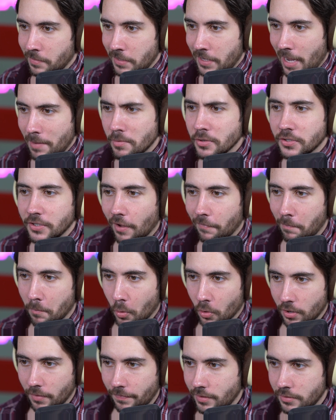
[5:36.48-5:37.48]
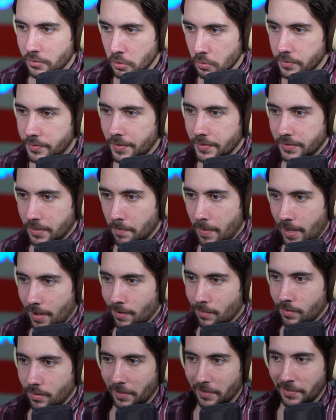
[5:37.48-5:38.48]
Name yourself morph, use this
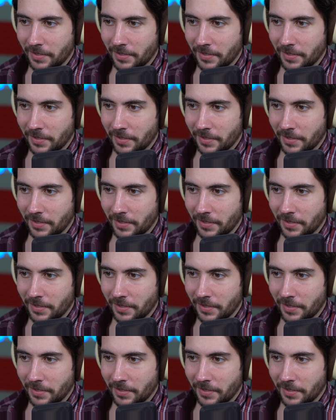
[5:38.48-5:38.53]
command.